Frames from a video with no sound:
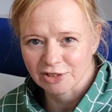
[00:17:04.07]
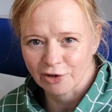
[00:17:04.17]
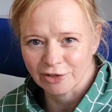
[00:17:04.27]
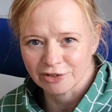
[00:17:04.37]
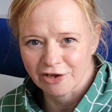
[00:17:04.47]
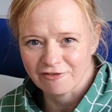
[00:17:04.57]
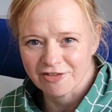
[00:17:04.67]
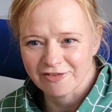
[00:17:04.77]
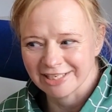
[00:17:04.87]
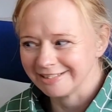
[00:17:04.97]
to Scotland over
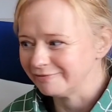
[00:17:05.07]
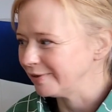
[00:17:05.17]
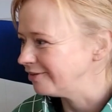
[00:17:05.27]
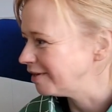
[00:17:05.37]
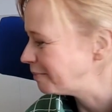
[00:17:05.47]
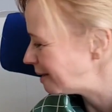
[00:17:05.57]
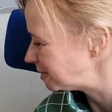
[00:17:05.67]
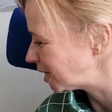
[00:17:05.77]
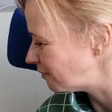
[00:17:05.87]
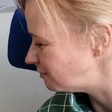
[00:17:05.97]
the festive period, I'll be able
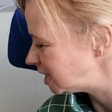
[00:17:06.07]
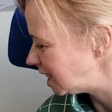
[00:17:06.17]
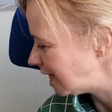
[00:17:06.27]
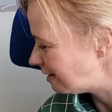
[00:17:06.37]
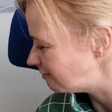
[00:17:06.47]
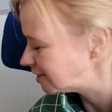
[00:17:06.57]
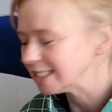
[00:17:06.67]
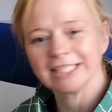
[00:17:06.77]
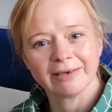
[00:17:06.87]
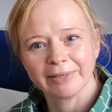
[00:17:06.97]
to go and visit there if it's
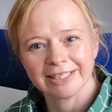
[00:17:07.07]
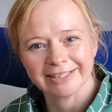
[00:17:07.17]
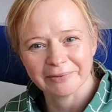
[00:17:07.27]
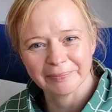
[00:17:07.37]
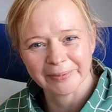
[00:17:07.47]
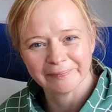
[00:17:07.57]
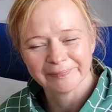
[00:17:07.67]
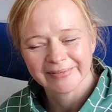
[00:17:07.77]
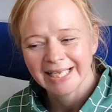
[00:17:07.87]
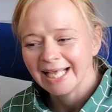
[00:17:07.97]
a day when it's open.
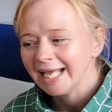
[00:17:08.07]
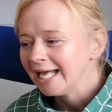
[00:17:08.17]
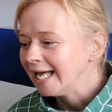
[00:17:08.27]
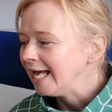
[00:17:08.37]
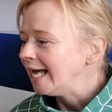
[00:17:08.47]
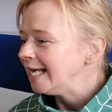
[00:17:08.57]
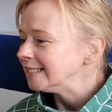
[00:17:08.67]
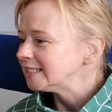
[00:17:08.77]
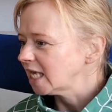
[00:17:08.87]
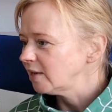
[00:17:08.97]

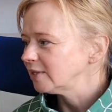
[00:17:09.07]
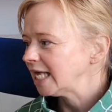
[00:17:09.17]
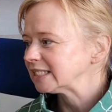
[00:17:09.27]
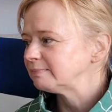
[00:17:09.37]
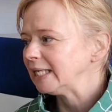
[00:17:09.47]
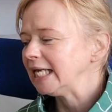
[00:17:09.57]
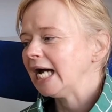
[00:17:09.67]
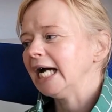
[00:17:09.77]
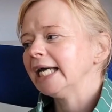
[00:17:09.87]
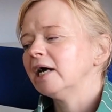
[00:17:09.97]
So that's me.
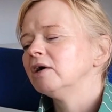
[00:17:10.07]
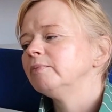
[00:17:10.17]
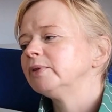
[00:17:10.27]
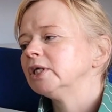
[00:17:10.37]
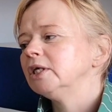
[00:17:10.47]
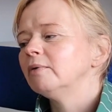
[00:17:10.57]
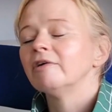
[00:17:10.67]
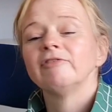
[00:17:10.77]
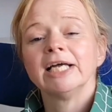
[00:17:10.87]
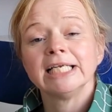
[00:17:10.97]
I hope that you
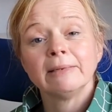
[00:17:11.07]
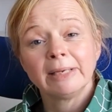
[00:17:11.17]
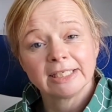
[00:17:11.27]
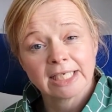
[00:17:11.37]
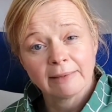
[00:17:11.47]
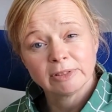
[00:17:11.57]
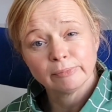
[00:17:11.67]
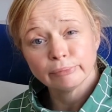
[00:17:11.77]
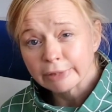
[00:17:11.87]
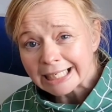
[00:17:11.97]
are finding a bit of time to
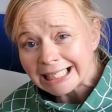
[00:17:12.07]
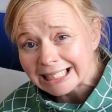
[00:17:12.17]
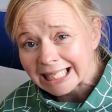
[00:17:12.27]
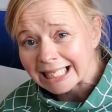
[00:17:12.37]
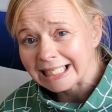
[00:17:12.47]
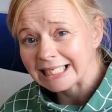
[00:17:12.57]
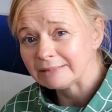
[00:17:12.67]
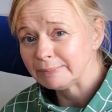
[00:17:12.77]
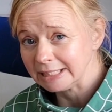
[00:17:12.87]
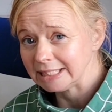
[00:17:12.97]
breathe in this
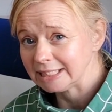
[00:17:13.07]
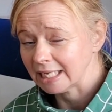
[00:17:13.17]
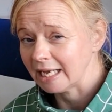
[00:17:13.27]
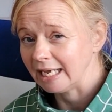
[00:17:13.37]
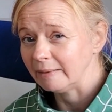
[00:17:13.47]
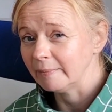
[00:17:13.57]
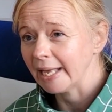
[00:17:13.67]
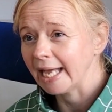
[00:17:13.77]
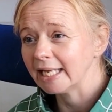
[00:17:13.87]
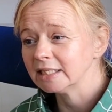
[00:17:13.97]
busy time.
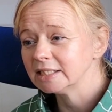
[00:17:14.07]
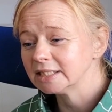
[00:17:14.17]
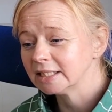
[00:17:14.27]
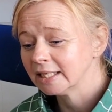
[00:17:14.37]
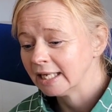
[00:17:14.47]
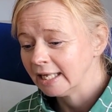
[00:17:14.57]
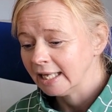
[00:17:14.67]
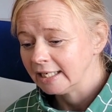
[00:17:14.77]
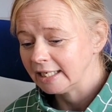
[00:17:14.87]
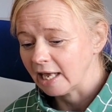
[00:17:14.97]
And,
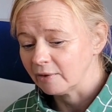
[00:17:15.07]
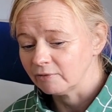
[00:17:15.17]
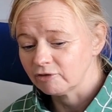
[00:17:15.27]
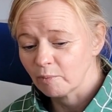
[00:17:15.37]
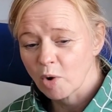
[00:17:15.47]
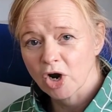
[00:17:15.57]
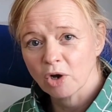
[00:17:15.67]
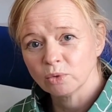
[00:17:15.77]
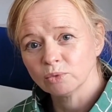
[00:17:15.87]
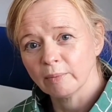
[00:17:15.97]
you know, from one
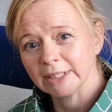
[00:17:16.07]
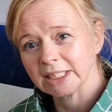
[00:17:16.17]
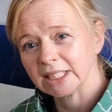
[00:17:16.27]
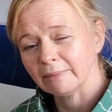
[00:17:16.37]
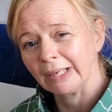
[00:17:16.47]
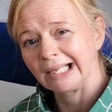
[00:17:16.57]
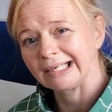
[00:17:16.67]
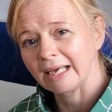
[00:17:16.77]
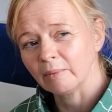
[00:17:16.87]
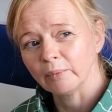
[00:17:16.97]
old woman sitting behind
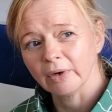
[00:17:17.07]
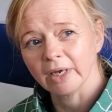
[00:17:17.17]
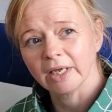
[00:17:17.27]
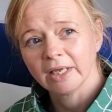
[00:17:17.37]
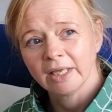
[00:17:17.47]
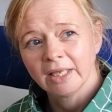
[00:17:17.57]
a camera,